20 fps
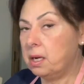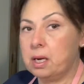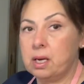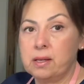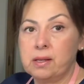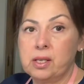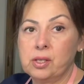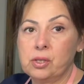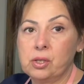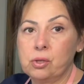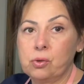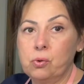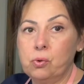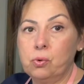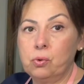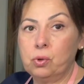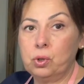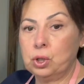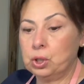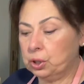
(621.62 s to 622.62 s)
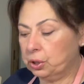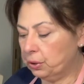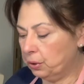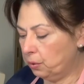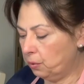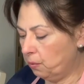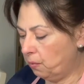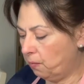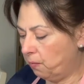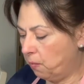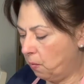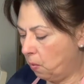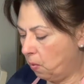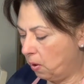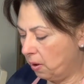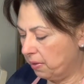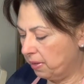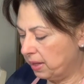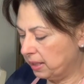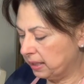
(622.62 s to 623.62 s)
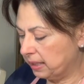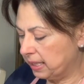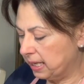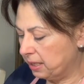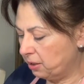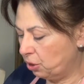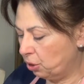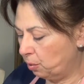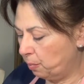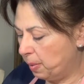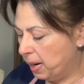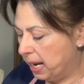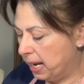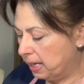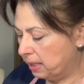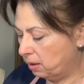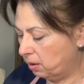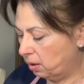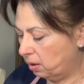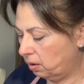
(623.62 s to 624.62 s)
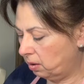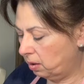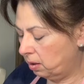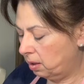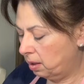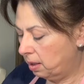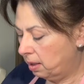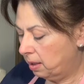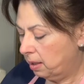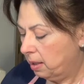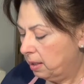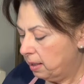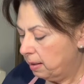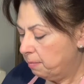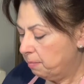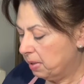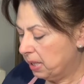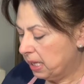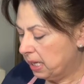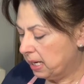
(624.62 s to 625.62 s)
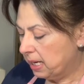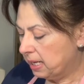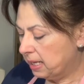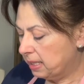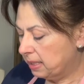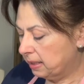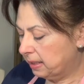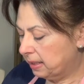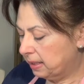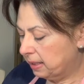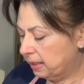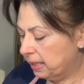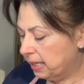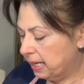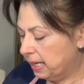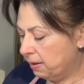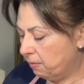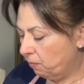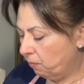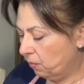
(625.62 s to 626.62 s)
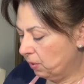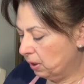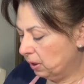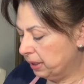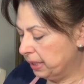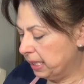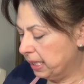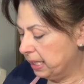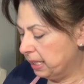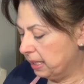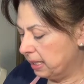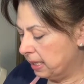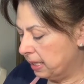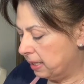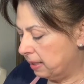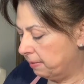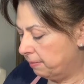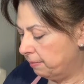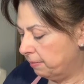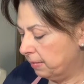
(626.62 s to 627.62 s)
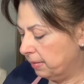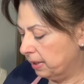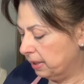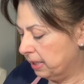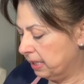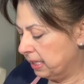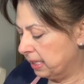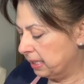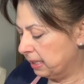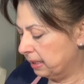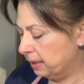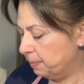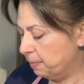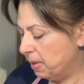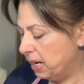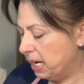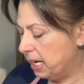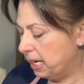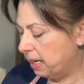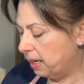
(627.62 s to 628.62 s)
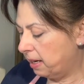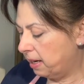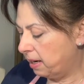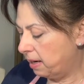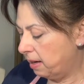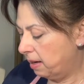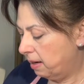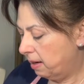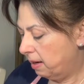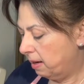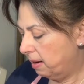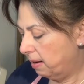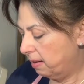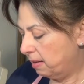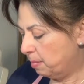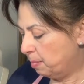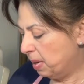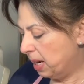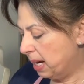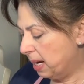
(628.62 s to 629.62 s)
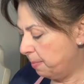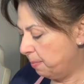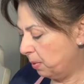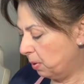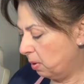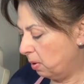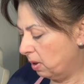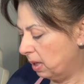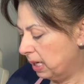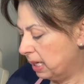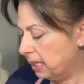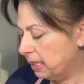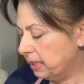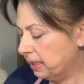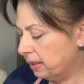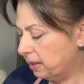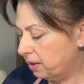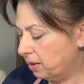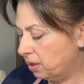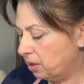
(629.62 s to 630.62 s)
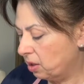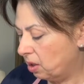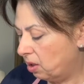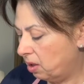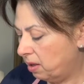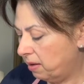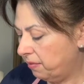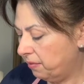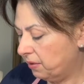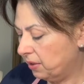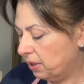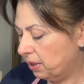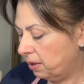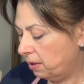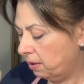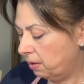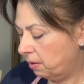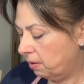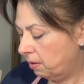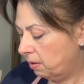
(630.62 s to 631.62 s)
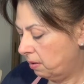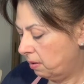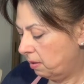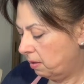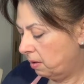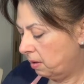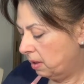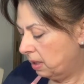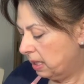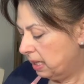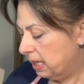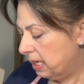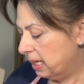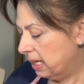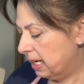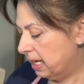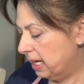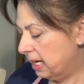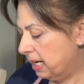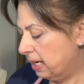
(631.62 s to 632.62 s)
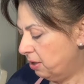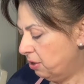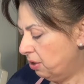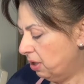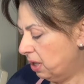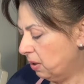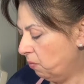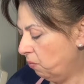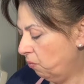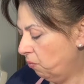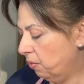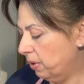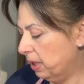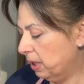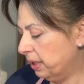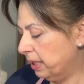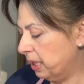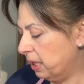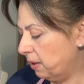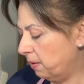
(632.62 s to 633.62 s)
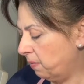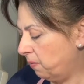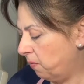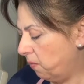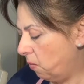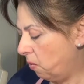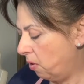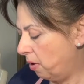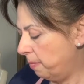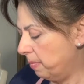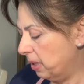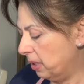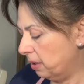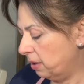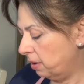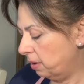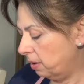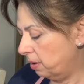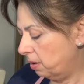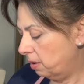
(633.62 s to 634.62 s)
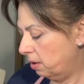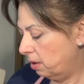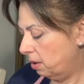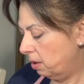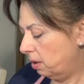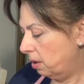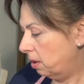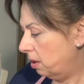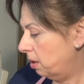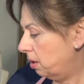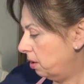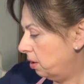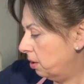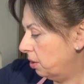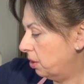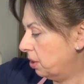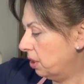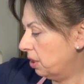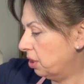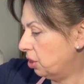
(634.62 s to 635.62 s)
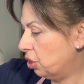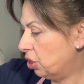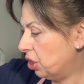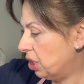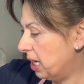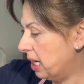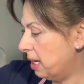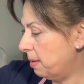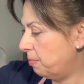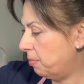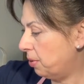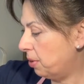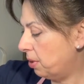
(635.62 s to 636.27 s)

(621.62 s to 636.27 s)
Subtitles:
the school glue for the center petal because it really does make the paper nice and soft, and you can really conform it to the shape